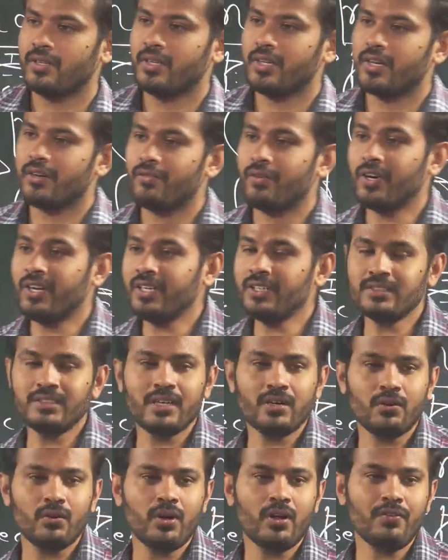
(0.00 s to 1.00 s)
What is the
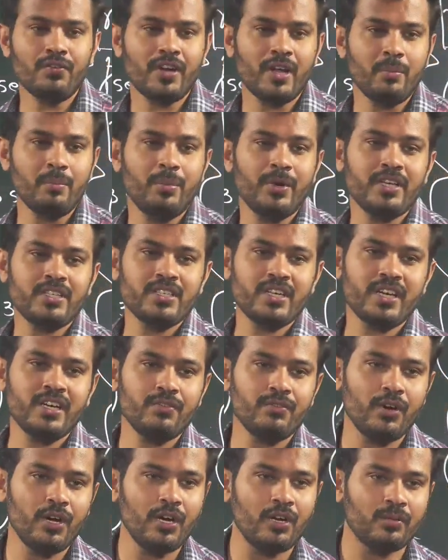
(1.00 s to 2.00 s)
role of temperature and
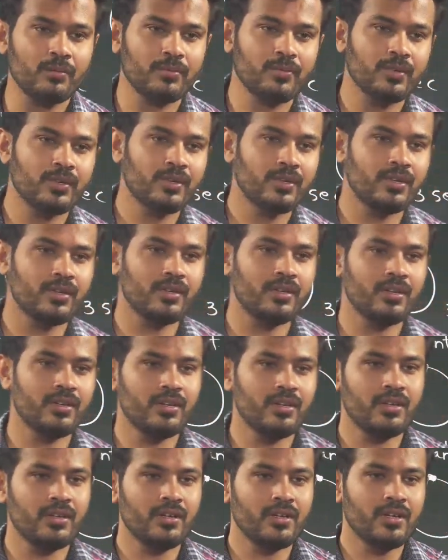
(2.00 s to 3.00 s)
volume?
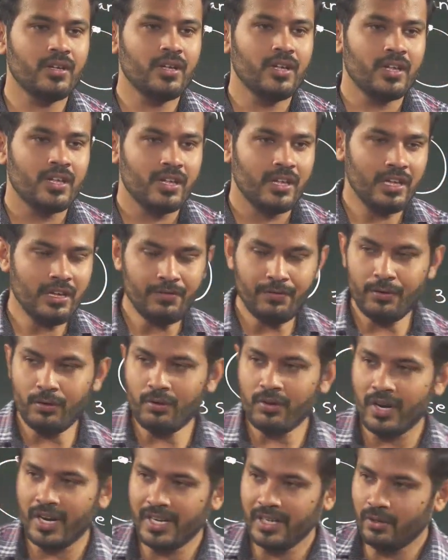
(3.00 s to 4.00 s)
If you
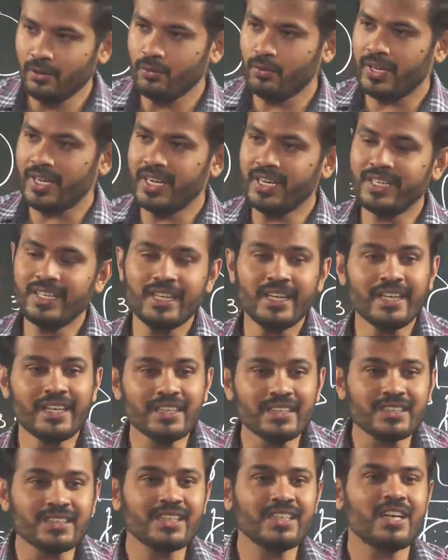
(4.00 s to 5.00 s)
try to increase
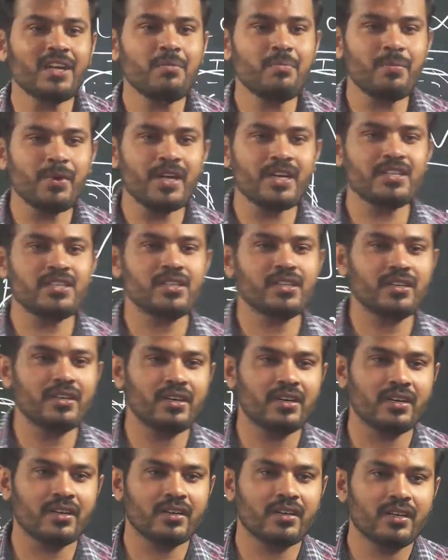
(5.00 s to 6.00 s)
the
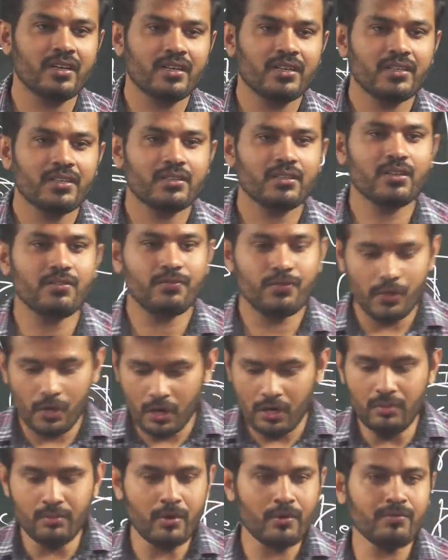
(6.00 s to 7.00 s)
temperature, the
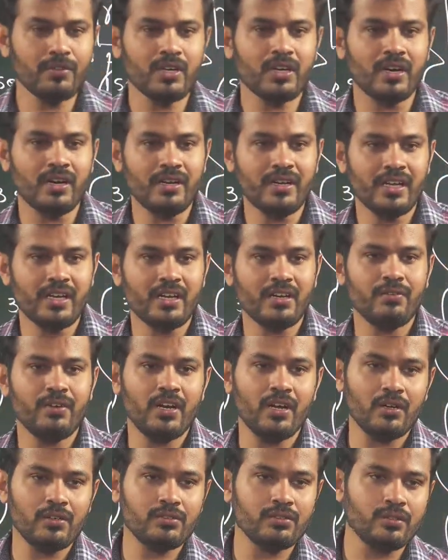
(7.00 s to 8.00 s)
volume of the container will
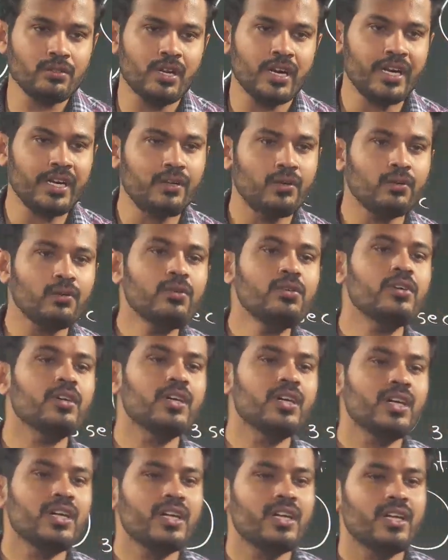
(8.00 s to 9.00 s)
also try to
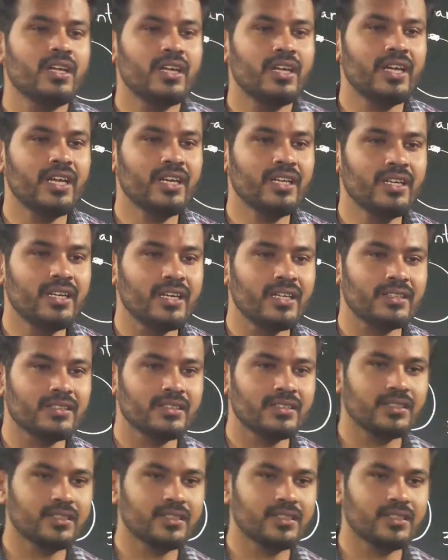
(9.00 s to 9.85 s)
increase.